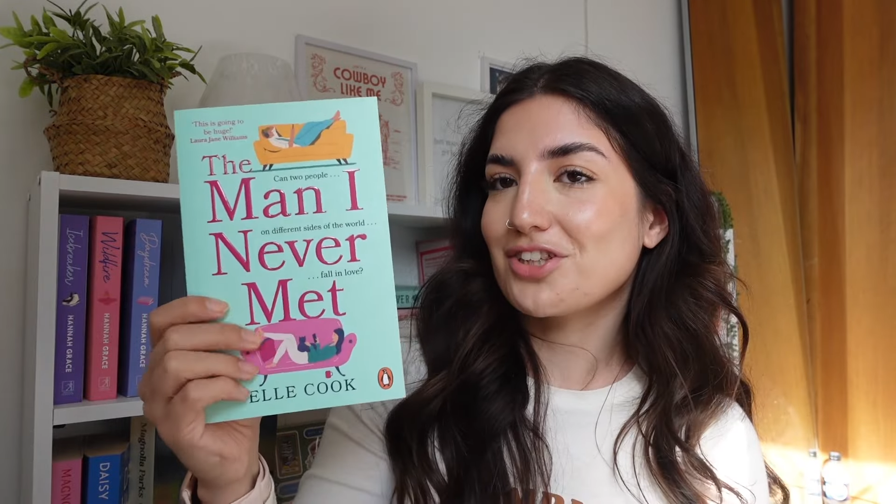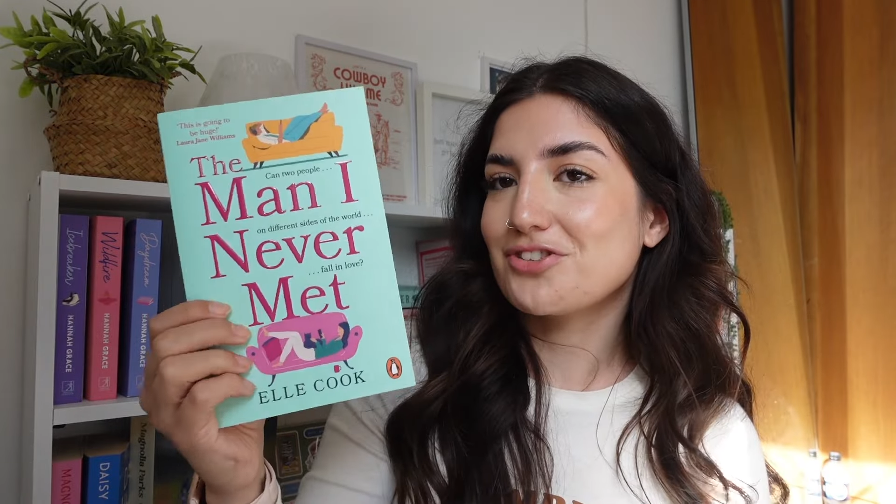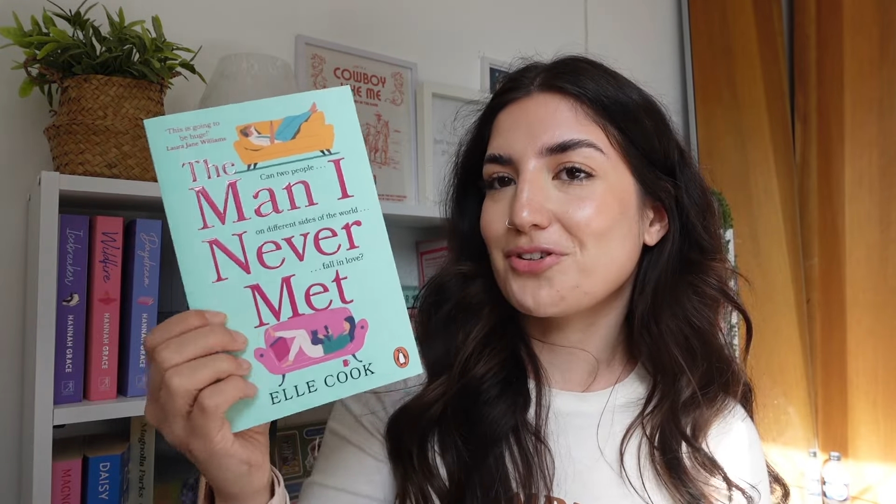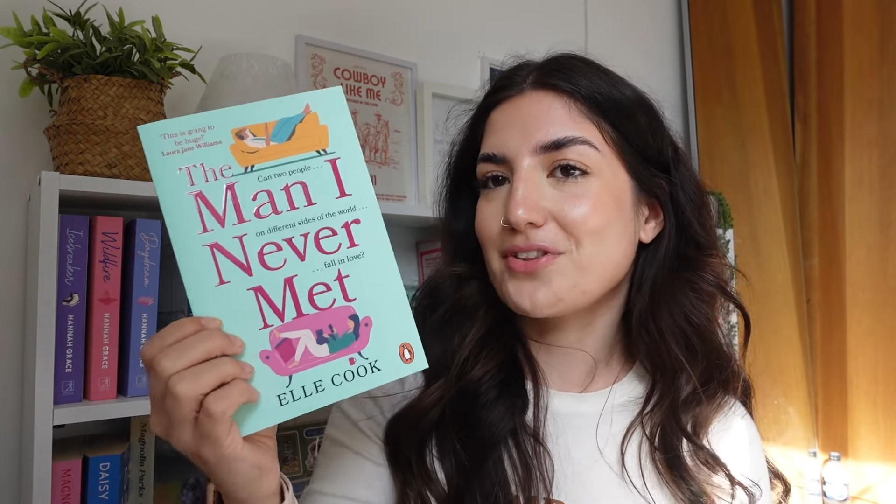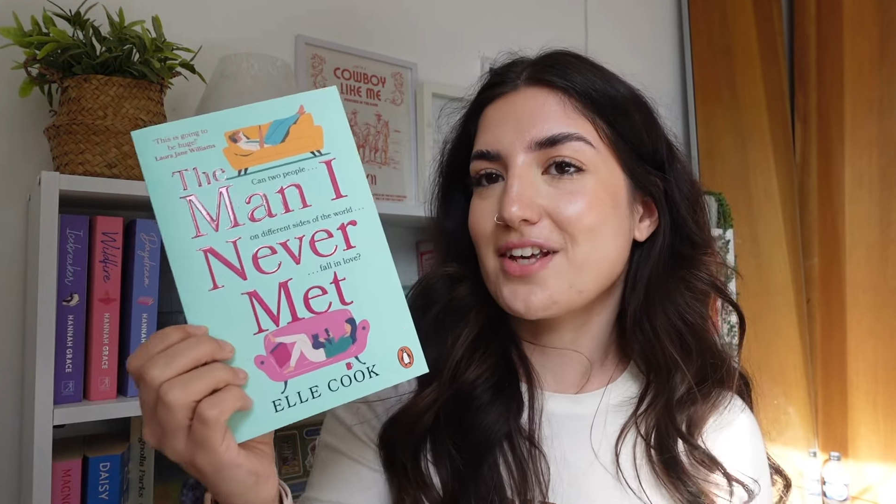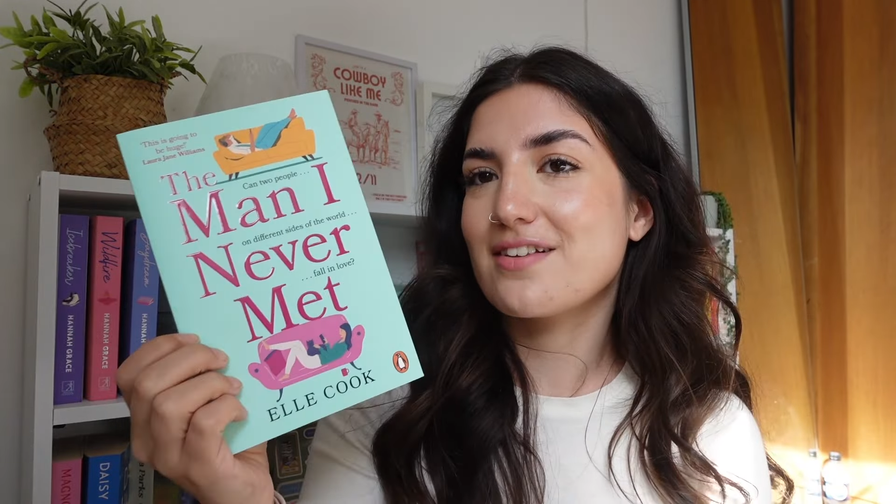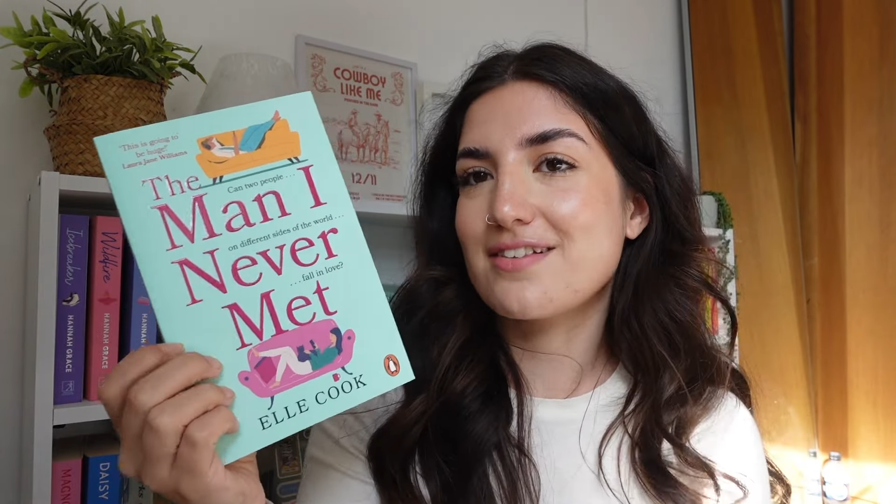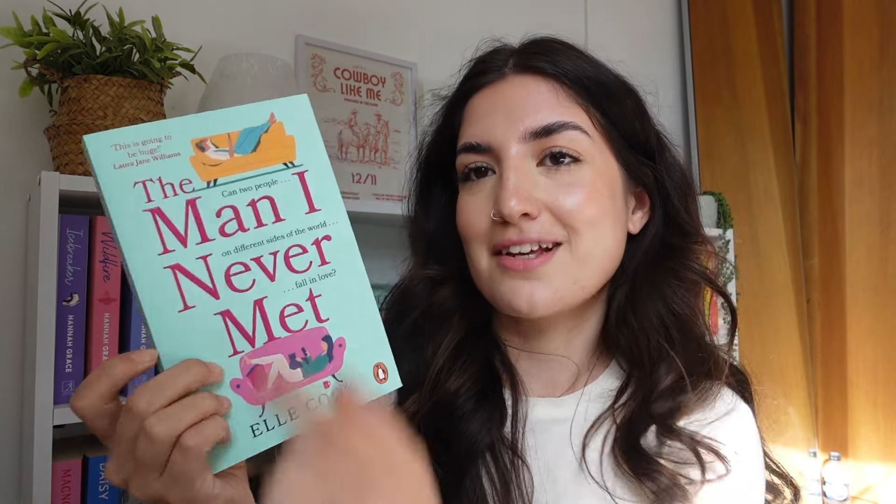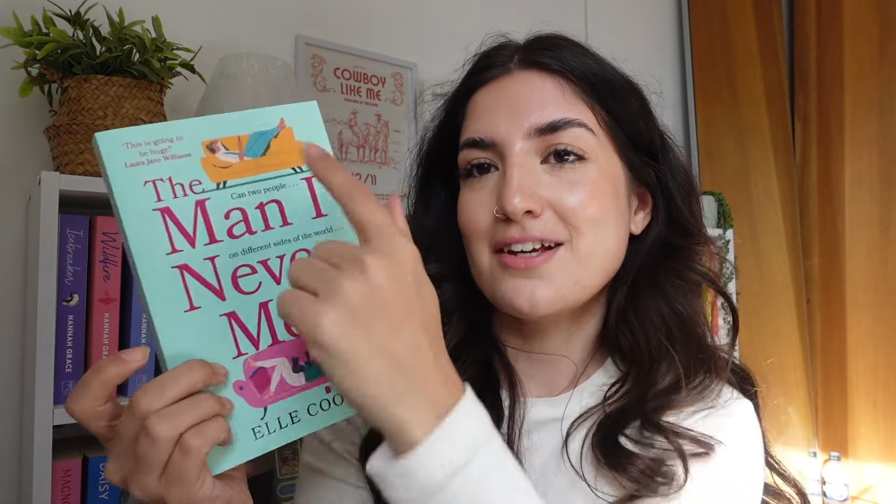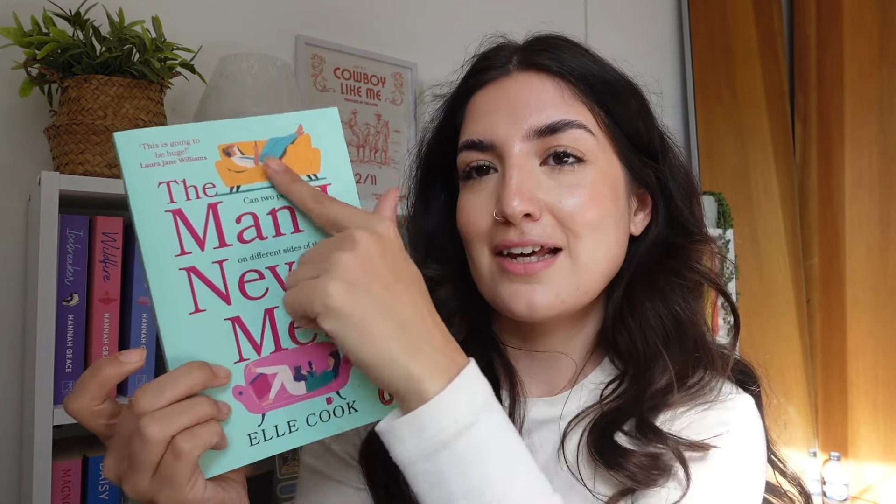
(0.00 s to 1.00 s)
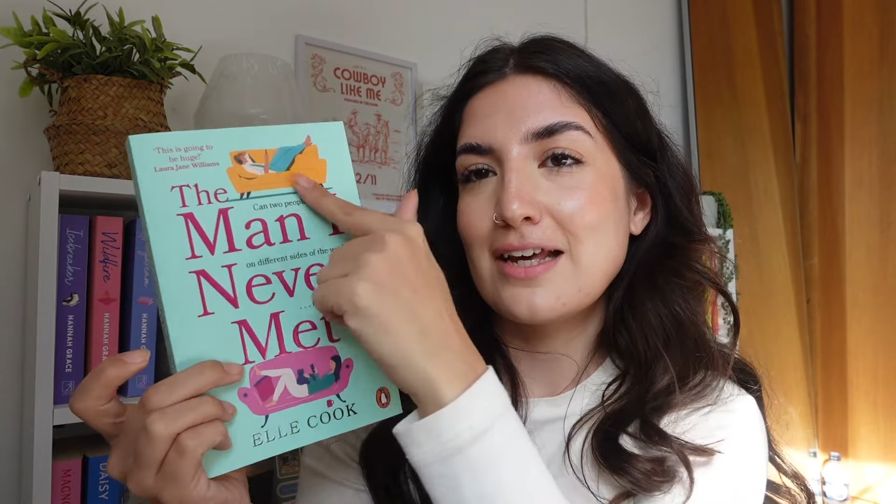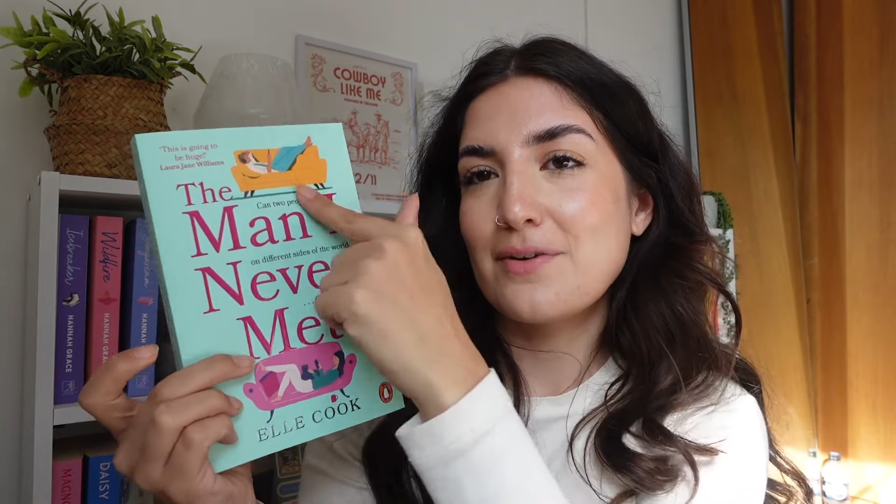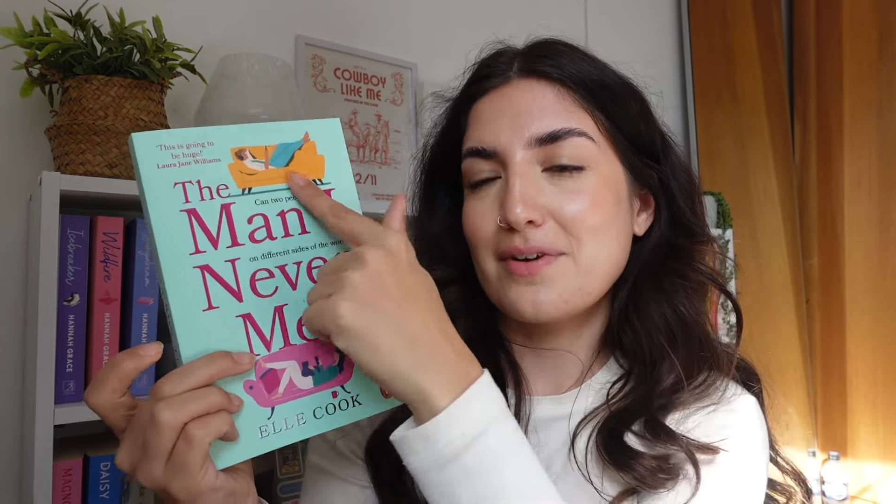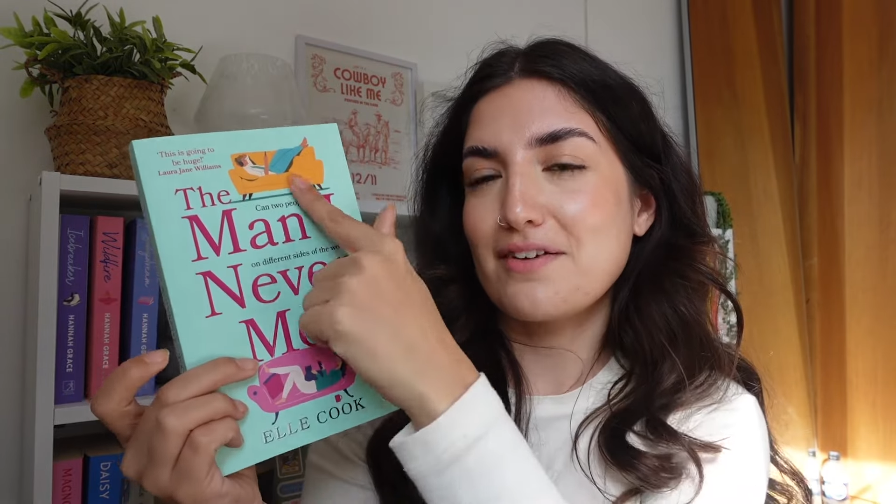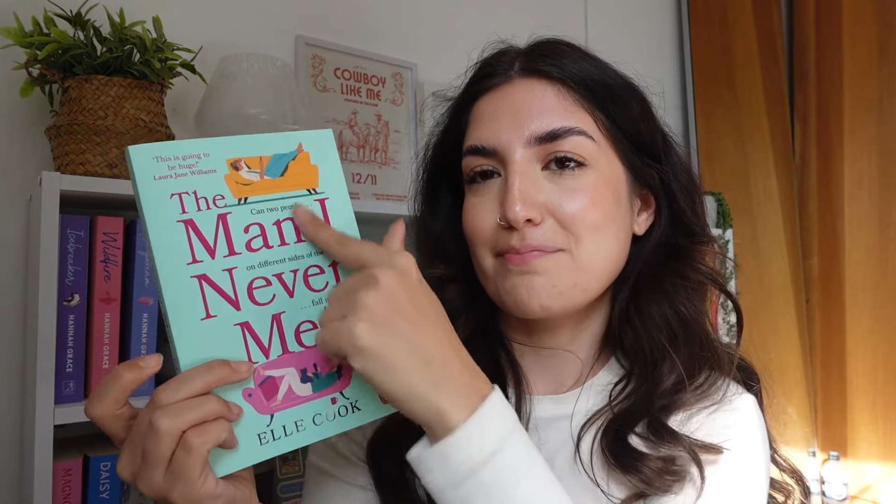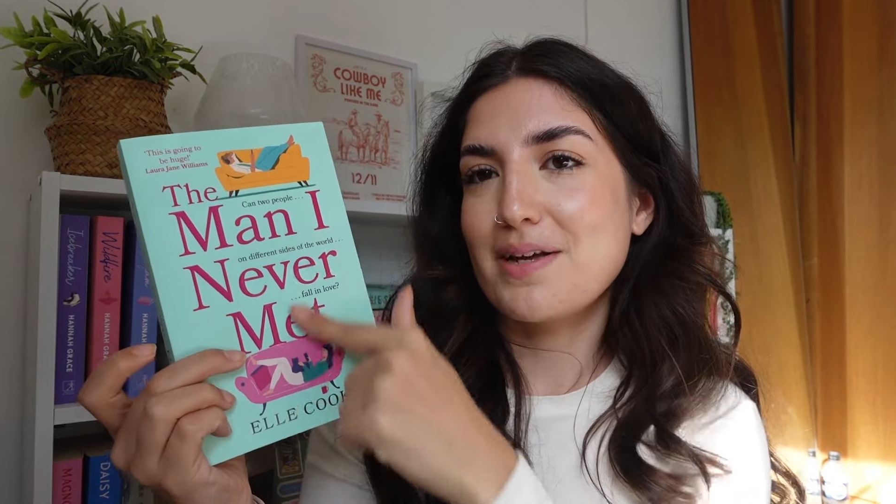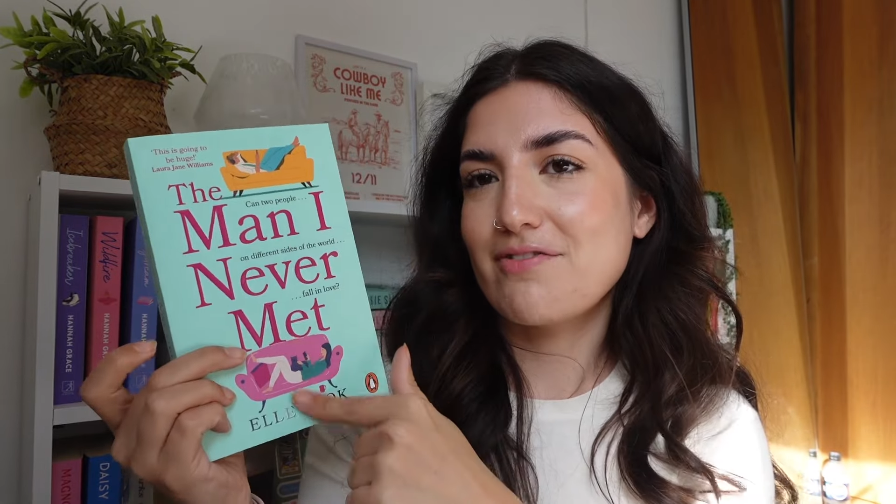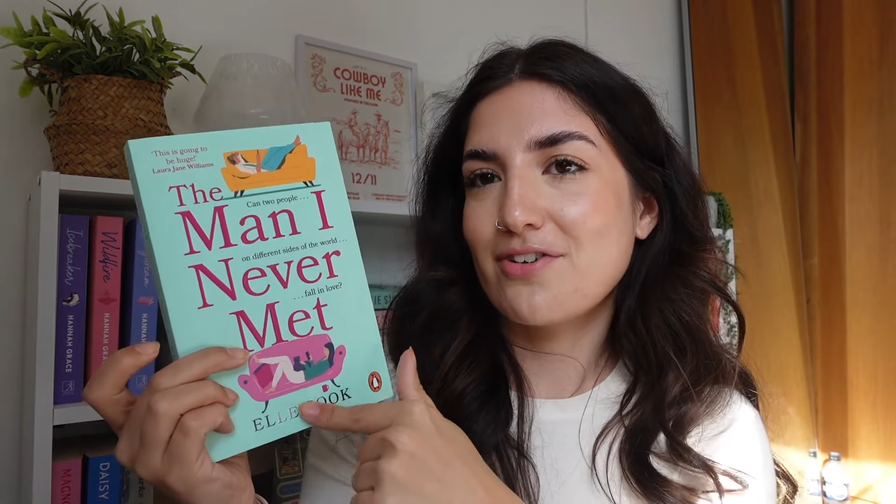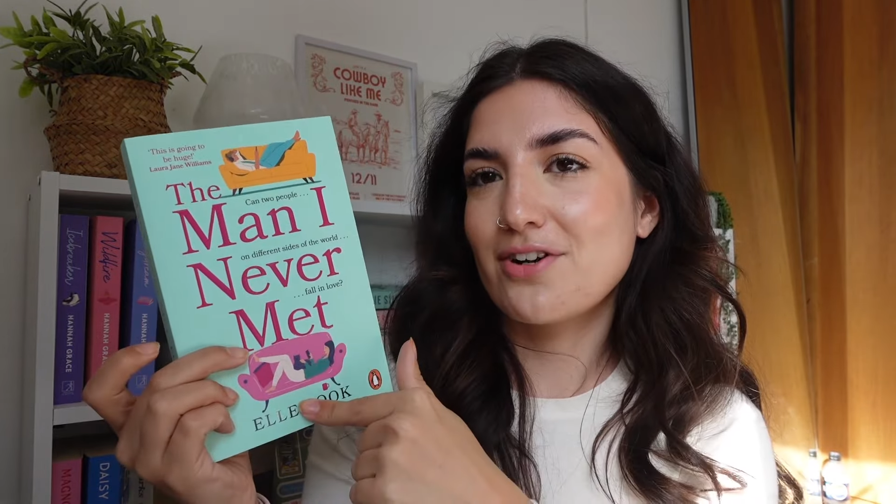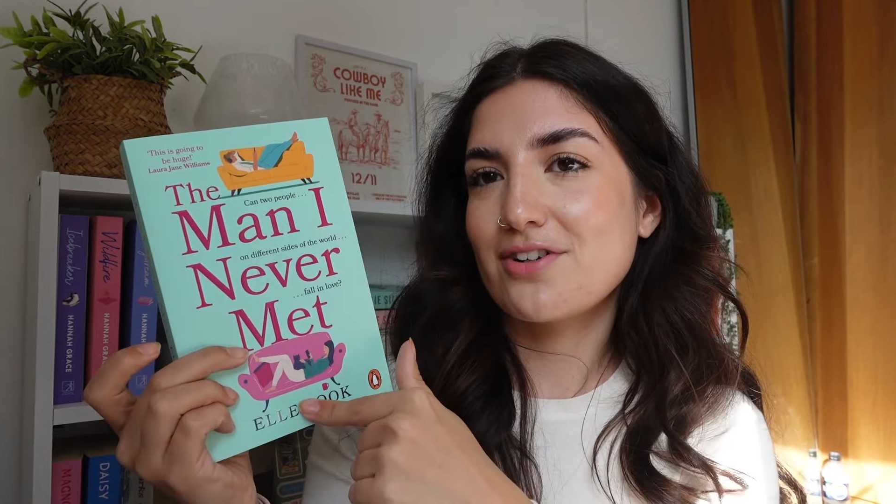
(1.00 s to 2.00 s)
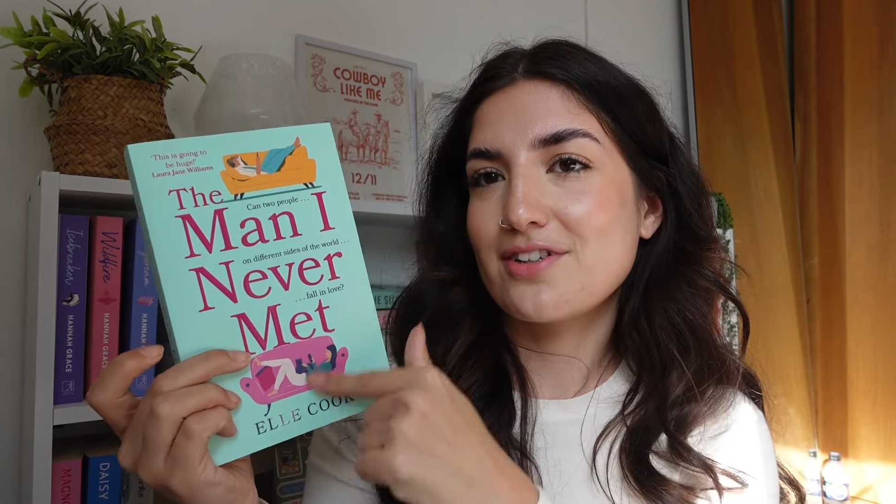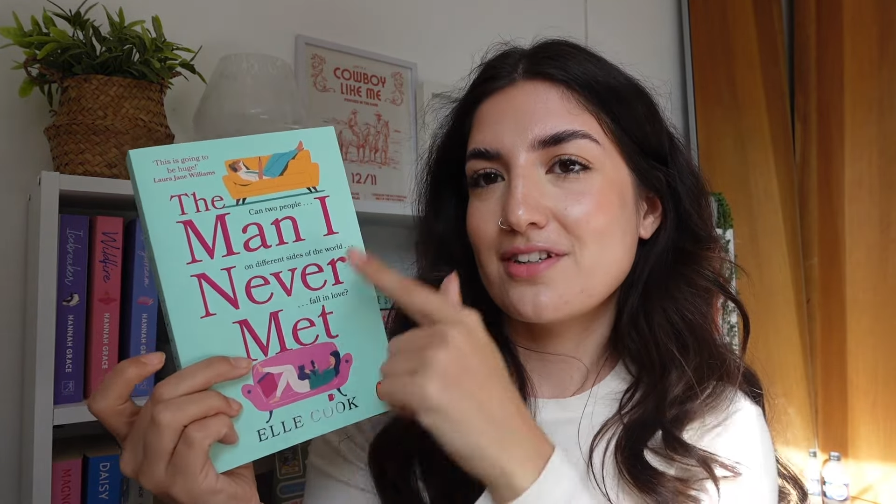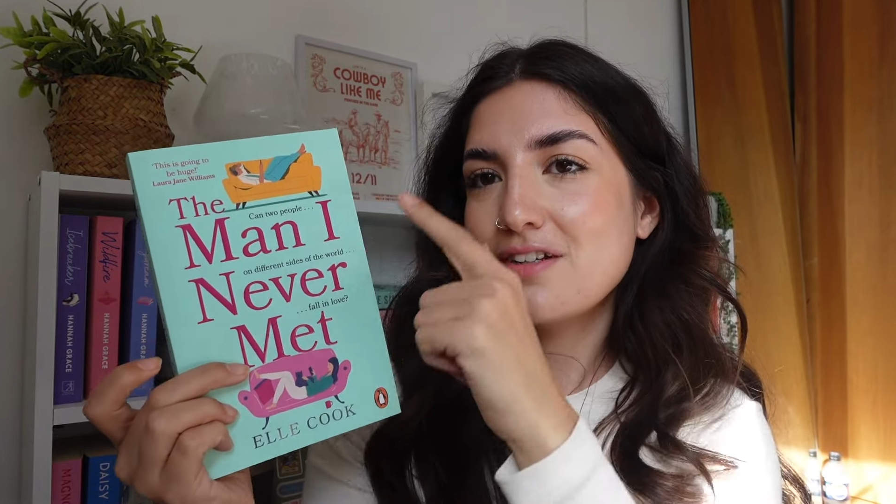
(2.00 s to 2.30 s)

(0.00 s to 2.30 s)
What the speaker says: So on this, we have big font,